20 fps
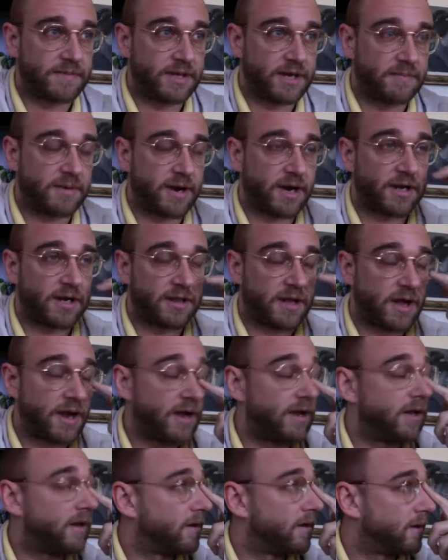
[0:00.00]
in a parking
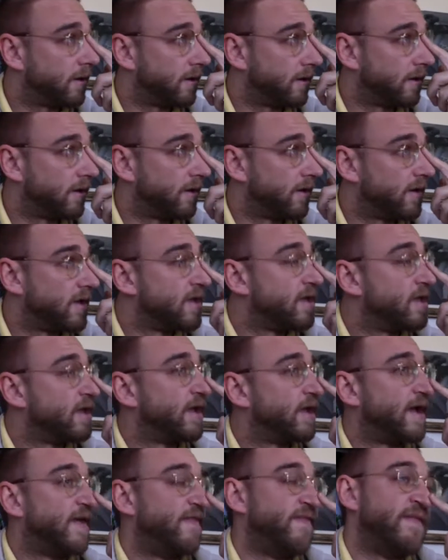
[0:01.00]
lot.
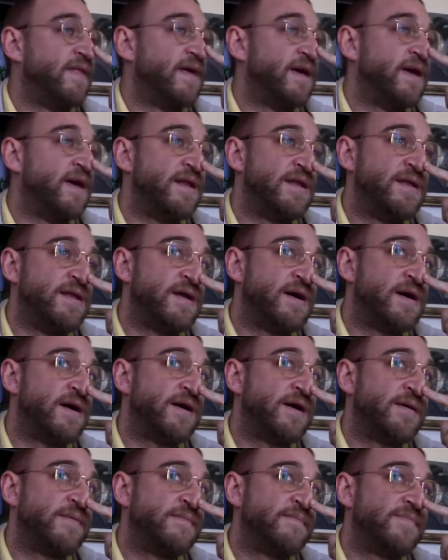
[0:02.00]
And then
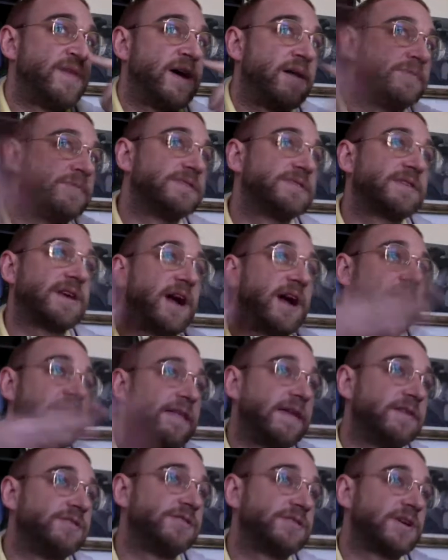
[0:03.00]
that was
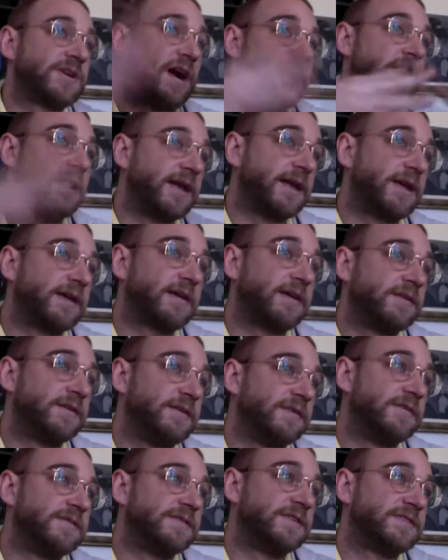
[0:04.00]
they just like
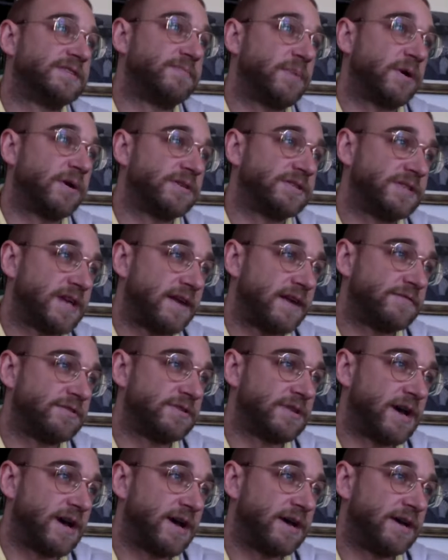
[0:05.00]
dispersed after
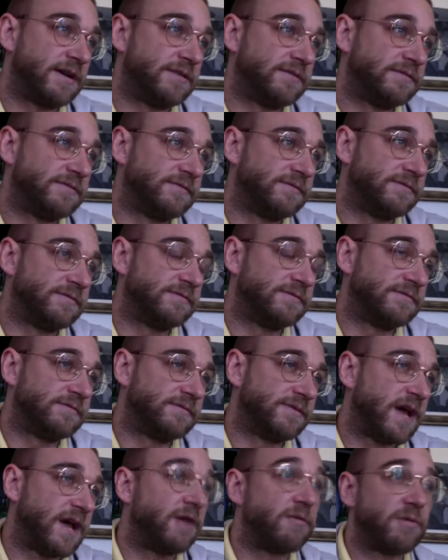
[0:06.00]
that.
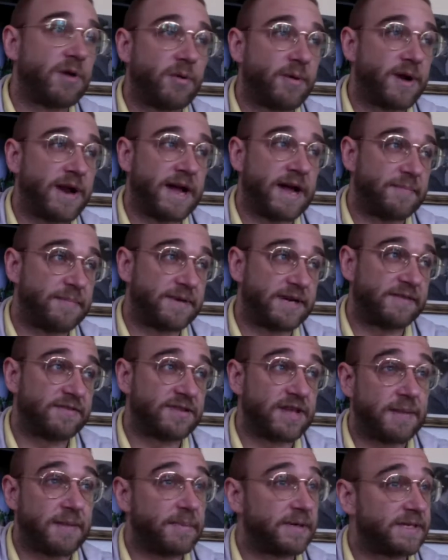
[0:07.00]
I don't know what happened after
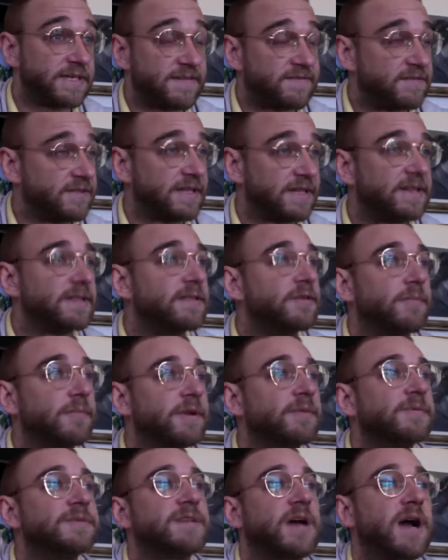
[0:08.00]
that, but definitely
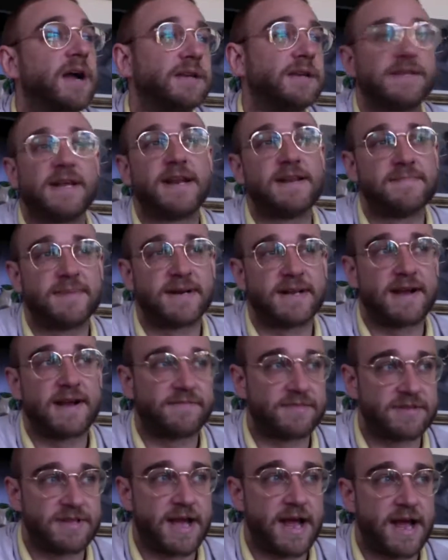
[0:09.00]
nobody was talking to anybody
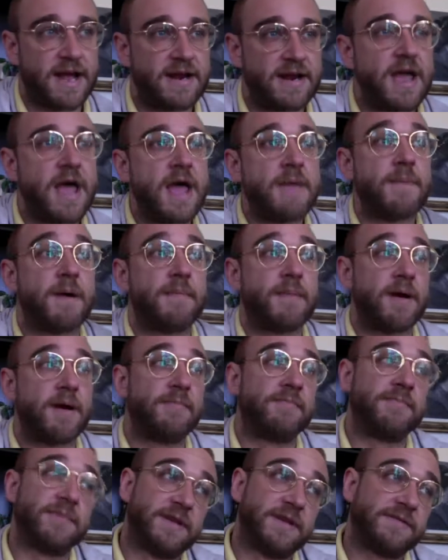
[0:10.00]
after that. My
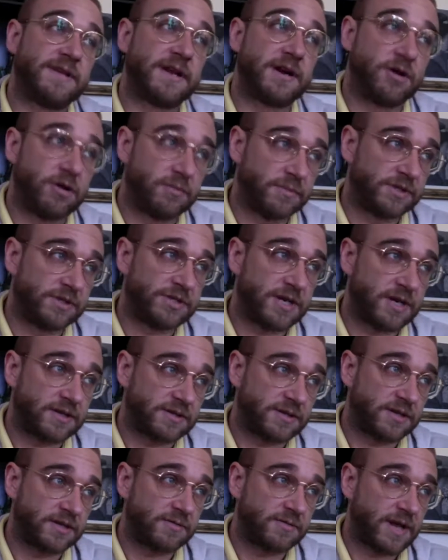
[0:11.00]
mom lived at a homeless
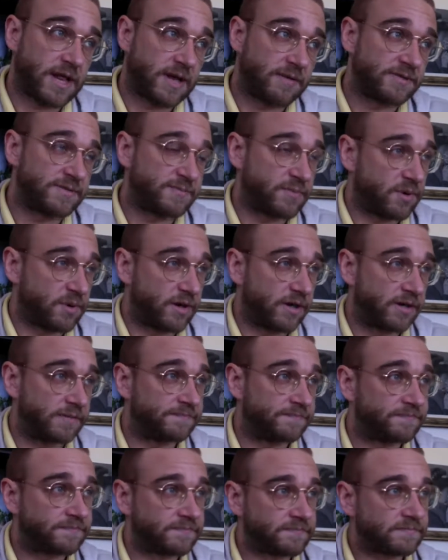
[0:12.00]
shelter while I was born